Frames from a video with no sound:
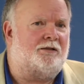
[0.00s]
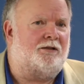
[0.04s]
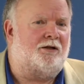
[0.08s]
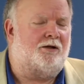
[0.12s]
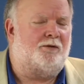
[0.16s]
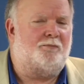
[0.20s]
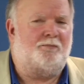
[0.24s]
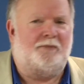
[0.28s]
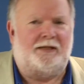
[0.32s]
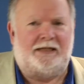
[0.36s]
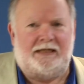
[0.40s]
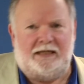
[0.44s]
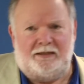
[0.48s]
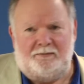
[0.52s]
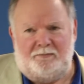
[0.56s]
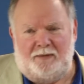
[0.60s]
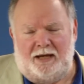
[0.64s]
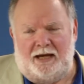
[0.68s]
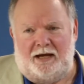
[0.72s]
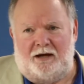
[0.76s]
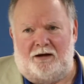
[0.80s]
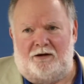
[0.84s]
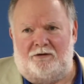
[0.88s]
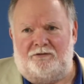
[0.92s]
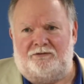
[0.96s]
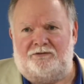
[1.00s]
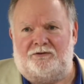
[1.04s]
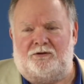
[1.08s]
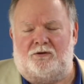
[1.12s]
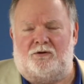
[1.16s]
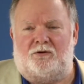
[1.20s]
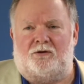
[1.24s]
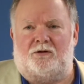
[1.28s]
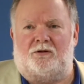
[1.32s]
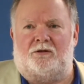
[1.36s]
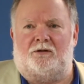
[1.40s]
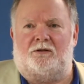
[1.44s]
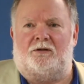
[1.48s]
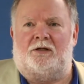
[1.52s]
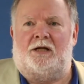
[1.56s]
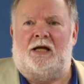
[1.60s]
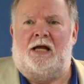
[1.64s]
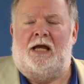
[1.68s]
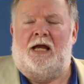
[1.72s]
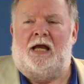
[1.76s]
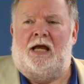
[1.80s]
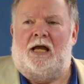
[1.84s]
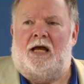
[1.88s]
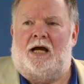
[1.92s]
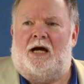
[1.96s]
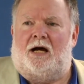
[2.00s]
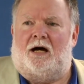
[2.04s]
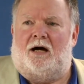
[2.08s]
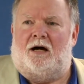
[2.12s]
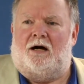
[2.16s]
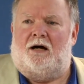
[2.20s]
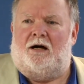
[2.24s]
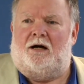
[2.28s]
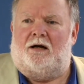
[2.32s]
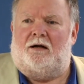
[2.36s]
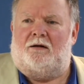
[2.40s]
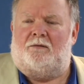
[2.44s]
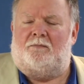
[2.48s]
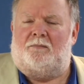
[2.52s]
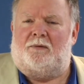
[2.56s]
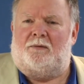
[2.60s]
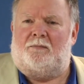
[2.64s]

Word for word: or Mickey Mouse or uh,